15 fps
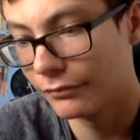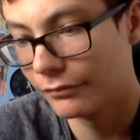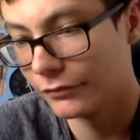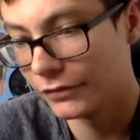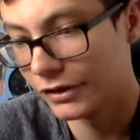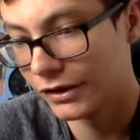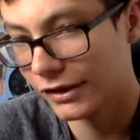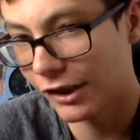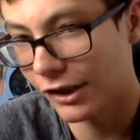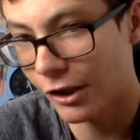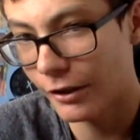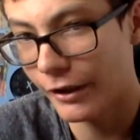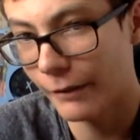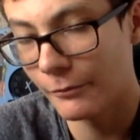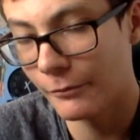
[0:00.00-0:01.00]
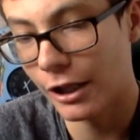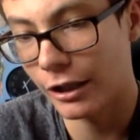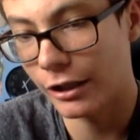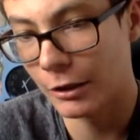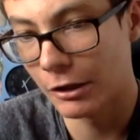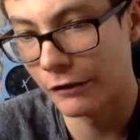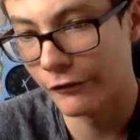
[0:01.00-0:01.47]
Sorry, I'm not
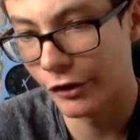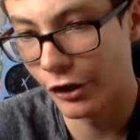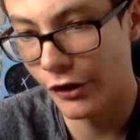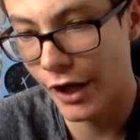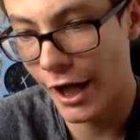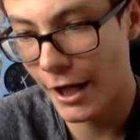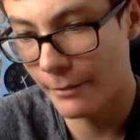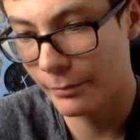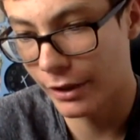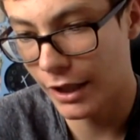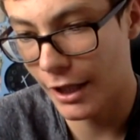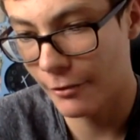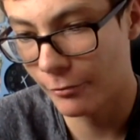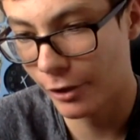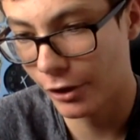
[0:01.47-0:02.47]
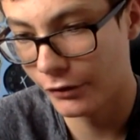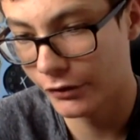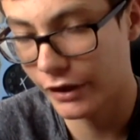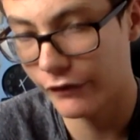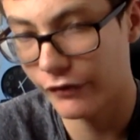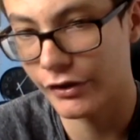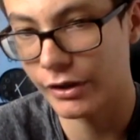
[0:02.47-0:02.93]
gonna reveal that, but I will
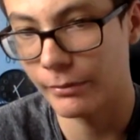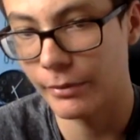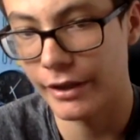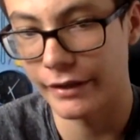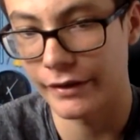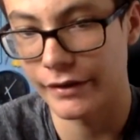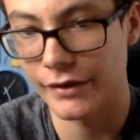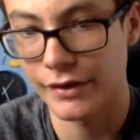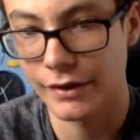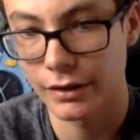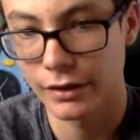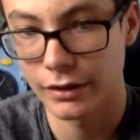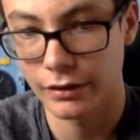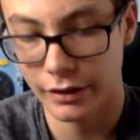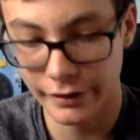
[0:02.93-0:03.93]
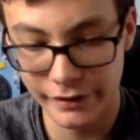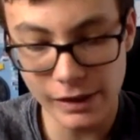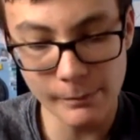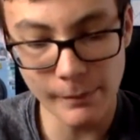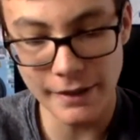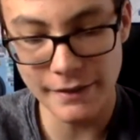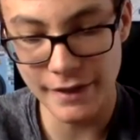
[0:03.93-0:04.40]
give you some hints. I think
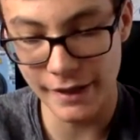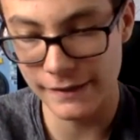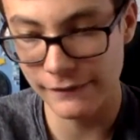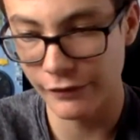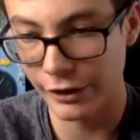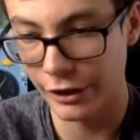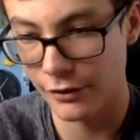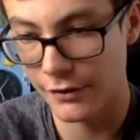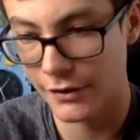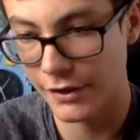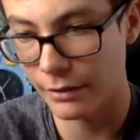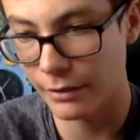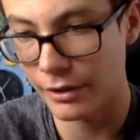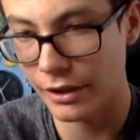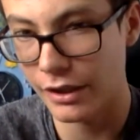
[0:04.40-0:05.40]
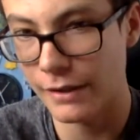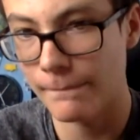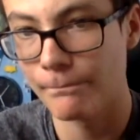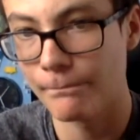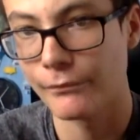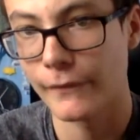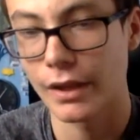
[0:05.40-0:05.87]
my next video is gonna be
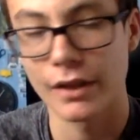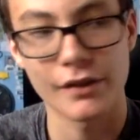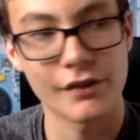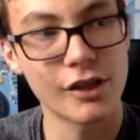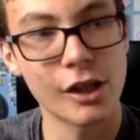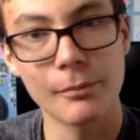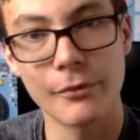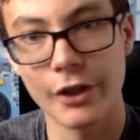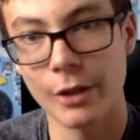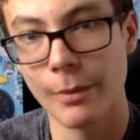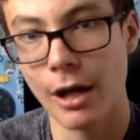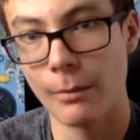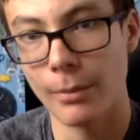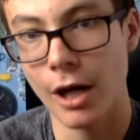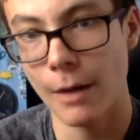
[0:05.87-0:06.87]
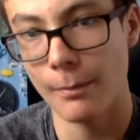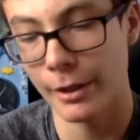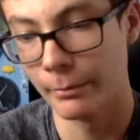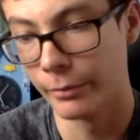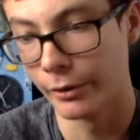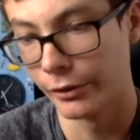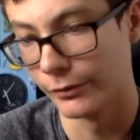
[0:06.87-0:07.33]
something about
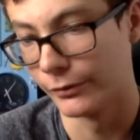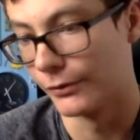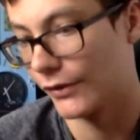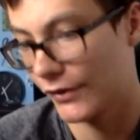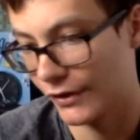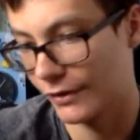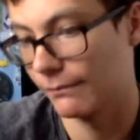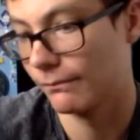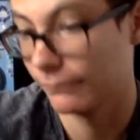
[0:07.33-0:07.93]
popping balloons.